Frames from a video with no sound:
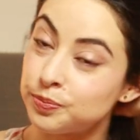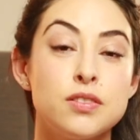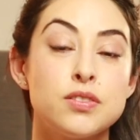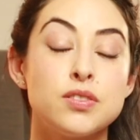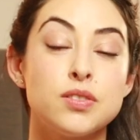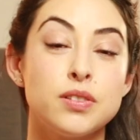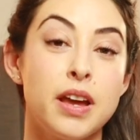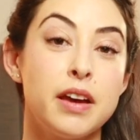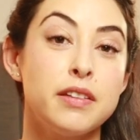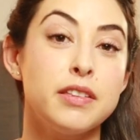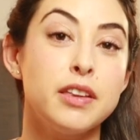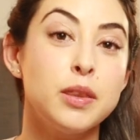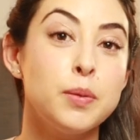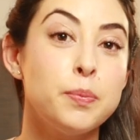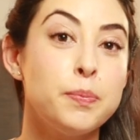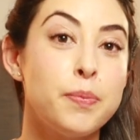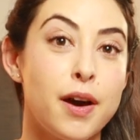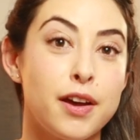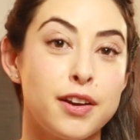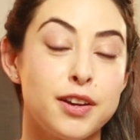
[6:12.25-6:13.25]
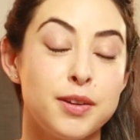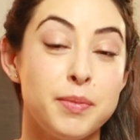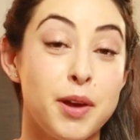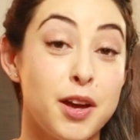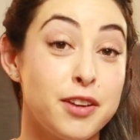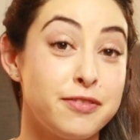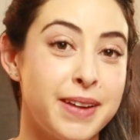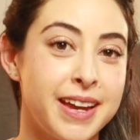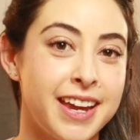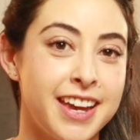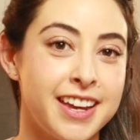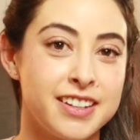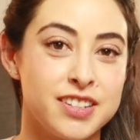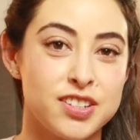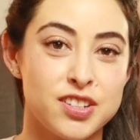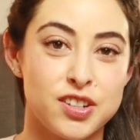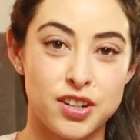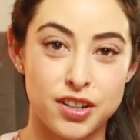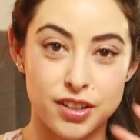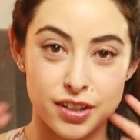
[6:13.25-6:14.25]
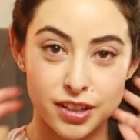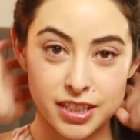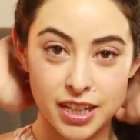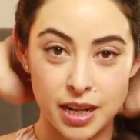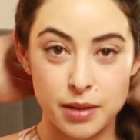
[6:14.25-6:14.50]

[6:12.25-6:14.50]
So now that the bottom of my head is curled,